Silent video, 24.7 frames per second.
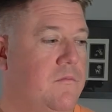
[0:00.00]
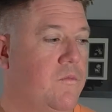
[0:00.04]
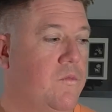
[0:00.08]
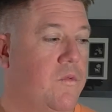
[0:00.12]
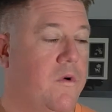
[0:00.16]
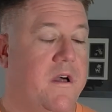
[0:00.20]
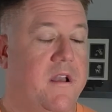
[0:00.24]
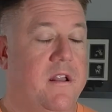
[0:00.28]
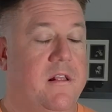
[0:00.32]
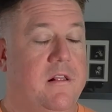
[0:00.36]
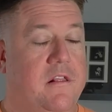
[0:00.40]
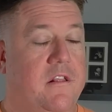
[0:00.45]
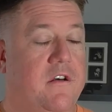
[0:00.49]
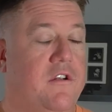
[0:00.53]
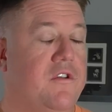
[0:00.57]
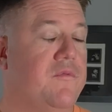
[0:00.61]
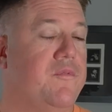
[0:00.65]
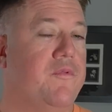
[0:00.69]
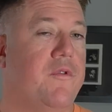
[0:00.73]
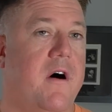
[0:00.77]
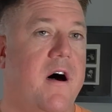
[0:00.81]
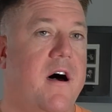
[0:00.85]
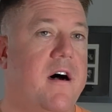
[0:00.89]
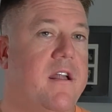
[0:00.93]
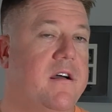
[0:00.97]
what little
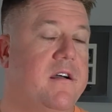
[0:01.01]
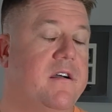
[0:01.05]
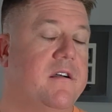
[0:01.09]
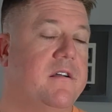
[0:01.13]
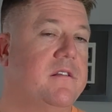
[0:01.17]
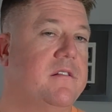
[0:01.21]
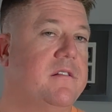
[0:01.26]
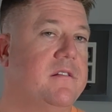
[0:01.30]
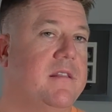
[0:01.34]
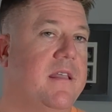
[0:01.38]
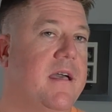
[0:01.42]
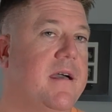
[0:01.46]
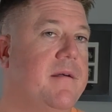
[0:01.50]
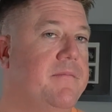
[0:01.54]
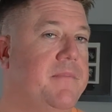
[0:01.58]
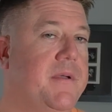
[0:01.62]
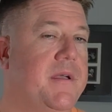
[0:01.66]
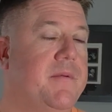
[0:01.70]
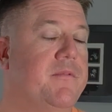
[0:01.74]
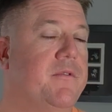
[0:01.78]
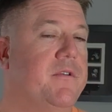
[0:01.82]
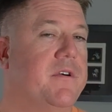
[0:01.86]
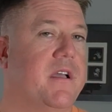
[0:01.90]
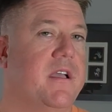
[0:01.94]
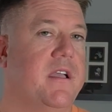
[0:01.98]
product that
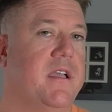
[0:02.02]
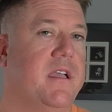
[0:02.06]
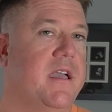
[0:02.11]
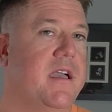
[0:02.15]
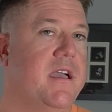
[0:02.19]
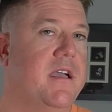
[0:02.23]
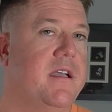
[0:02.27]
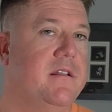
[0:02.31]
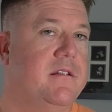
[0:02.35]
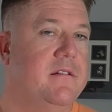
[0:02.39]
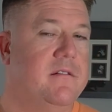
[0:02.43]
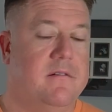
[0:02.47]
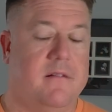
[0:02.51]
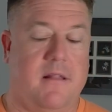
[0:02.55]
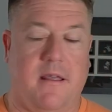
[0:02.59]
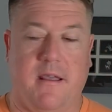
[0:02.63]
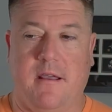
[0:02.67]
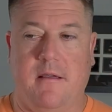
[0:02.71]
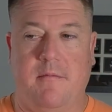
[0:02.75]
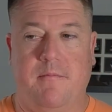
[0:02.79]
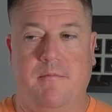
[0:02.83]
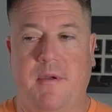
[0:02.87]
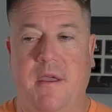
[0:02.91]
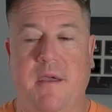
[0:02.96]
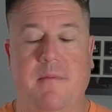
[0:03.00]
people can get.
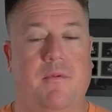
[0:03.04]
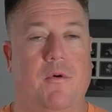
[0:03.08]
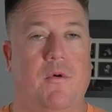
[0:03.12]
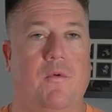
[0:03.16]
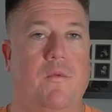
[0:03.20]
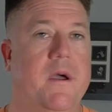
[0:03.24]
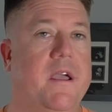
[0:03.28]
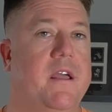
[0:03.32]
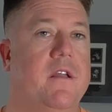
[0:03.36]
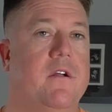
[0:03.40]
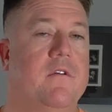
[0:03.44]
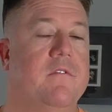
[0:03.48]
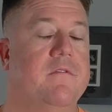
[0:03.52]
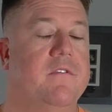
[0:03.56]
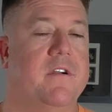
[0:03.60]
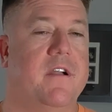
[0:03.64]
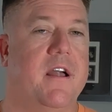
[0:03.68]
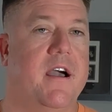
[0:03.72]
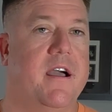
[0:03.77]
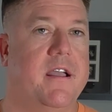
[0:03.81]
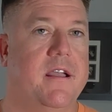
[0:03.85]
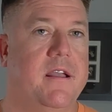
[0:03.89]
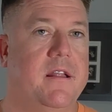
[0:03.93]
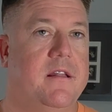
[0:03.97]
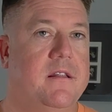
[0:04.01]
Like people wait
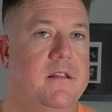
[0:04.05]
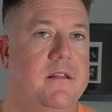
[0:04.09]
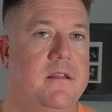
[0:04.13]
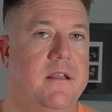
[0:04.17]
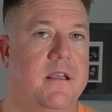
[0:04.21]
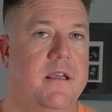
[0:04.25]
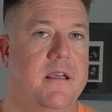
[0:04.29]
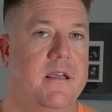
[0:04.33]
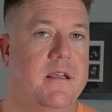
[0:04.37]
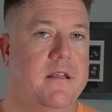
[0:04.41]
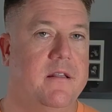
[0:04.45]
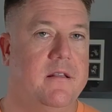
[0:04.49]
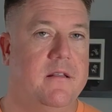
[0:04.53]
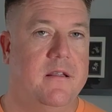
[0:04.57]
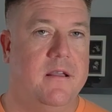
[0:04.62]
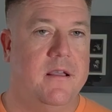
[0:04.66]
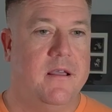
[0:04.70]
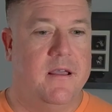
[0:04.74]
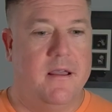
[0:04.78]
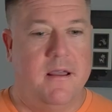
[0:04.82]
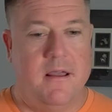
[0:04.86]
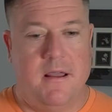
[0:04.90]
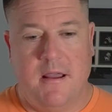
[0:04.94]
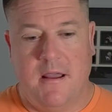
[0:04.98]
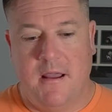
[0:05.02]
overnight, and
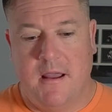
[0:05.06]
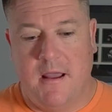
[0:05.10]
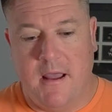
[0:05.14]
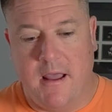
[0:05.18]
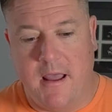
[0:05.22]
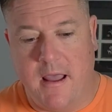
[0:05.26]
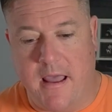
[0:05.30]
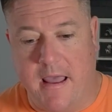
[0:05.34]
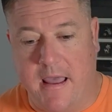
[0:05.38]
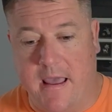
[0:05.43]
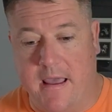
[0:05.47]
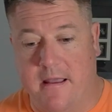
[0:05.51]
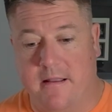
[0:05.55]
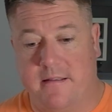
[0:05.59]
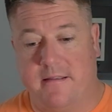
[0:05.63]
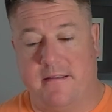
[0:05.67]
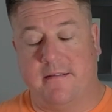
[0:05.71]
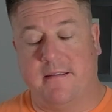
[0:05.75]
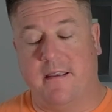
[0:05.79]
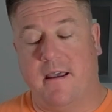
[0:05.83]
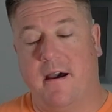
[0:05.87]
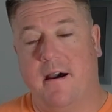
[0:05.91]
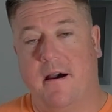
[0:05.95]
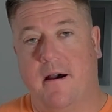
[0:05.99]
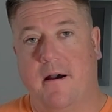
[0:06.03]

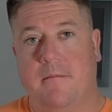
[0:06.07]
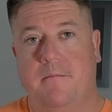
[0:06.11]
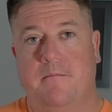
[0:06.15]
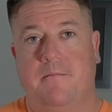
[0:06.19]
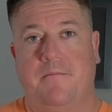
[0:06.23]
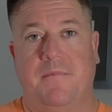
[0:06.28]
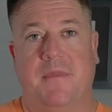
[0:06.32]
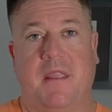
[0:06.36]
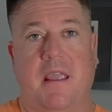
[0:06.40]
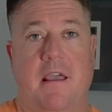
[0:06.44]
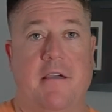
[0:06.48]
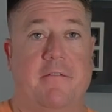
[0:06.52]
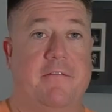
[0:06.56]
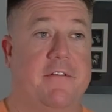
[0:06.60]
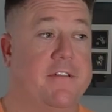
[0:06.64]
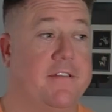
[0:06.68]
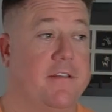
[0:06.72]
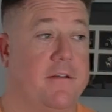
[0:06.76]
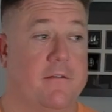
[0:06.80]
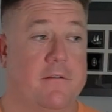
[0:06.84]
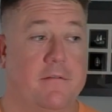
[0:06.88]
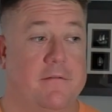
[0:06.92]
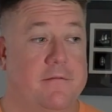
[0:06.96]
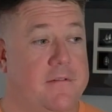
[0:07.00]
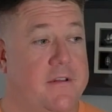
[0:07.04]
it's if it's
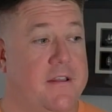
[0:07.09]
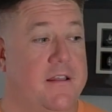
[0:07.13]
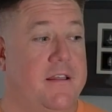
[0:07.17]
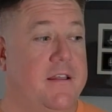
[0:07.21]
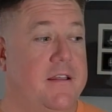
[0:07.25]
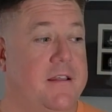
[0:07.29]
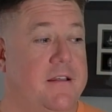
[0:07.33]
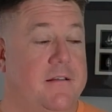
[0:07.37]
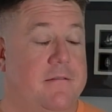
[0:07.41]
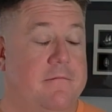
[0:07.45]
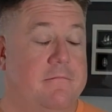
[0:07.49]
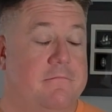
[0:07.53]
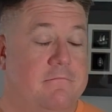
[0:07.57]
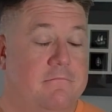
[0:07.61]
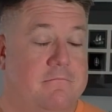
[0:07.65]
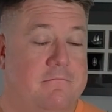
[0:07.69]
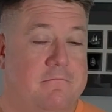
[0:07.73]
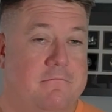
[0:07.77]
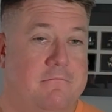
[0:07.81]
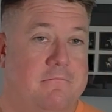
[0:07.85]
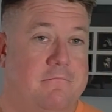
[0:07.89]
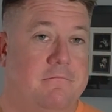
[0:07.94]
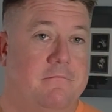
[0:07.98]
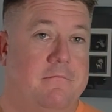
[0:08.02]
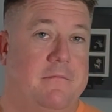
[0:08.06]
a
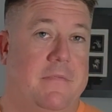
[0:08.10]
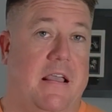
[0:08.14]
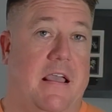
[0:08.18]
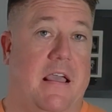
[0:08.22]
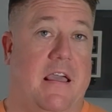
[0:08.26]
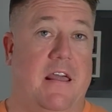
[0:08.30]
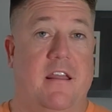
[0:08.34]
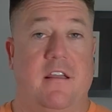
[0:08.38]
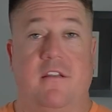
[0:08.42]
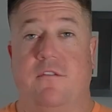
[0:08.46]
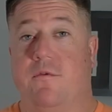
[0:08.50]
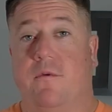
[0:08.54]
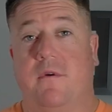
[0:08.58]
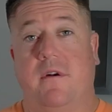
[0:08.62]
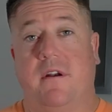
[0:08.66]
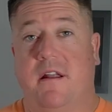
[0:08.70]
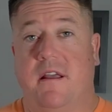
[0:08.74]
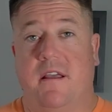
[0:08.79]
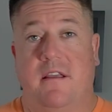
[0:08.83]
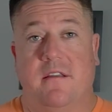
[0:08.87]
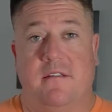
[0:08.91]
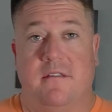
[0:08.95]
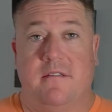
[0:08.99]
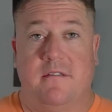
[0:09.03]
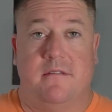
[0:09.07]
it is what it
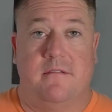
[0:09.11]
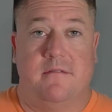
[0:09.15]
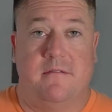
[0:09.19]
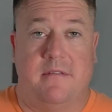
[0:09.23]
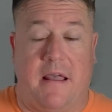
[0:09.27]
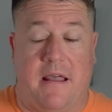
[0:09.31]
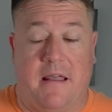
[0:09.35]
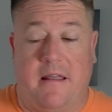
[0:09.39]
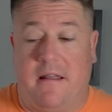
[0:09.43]
is.